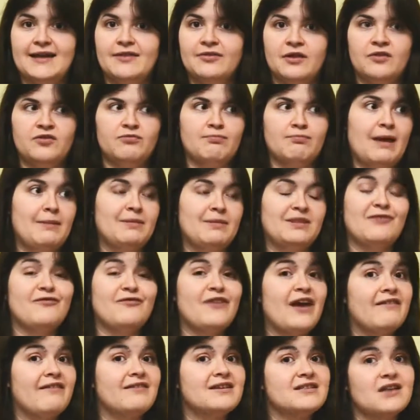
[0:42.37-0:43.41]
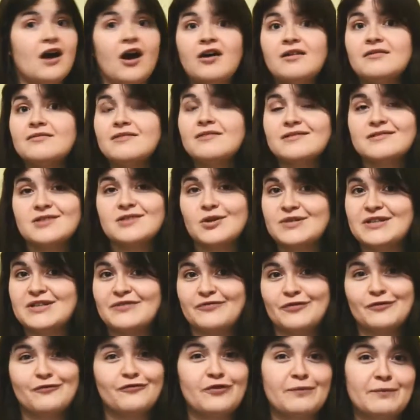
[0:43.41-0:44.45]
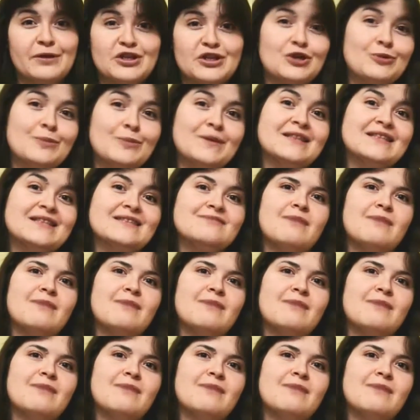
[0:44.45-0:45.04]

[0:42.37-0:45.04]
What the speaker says: that maybe the fairies aren't so different from the humans,